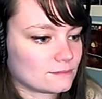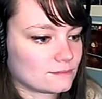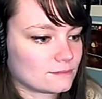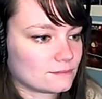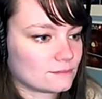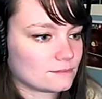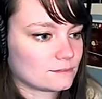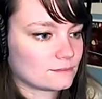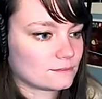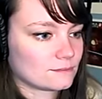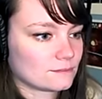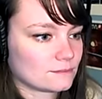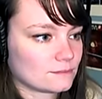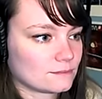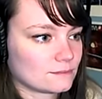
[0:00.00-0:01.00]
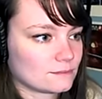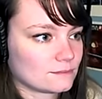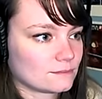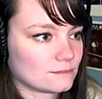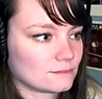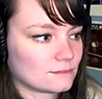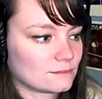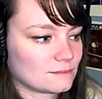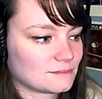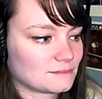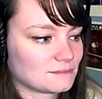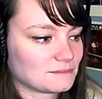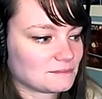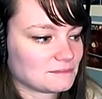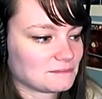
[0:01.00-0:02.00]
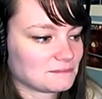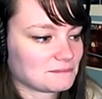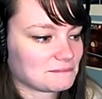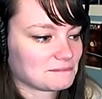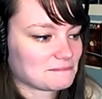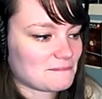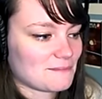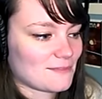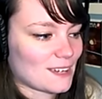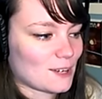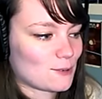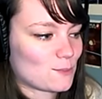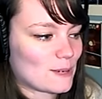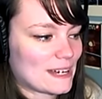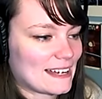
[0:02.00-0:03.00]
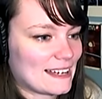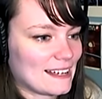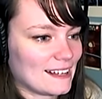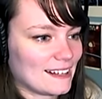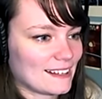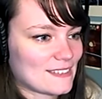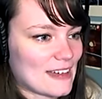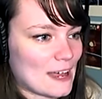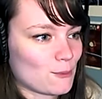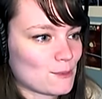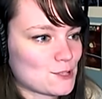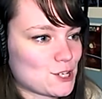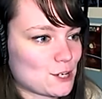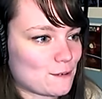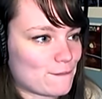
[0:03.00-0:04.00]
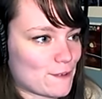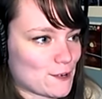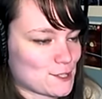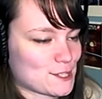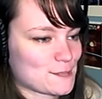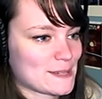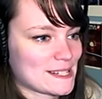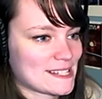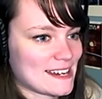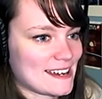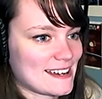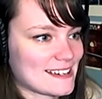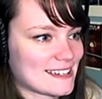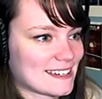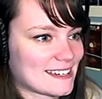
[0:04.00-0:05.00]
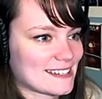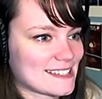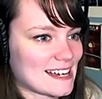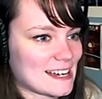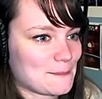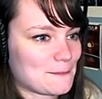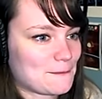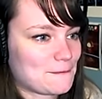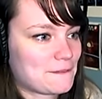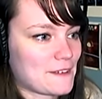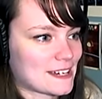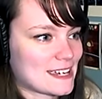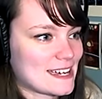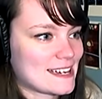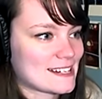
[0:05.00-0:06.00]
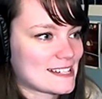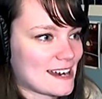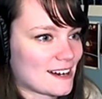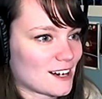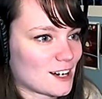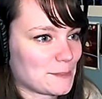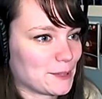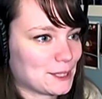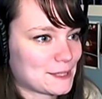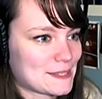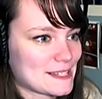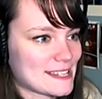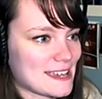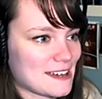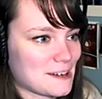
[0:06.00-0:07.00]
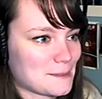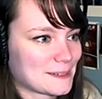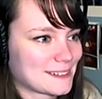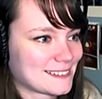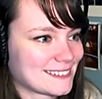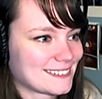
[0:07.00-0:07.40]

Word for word: Oh, then it's up to you. Yeah. Yeah. Well, that was your first mistake, because I am fucking terrible at this game.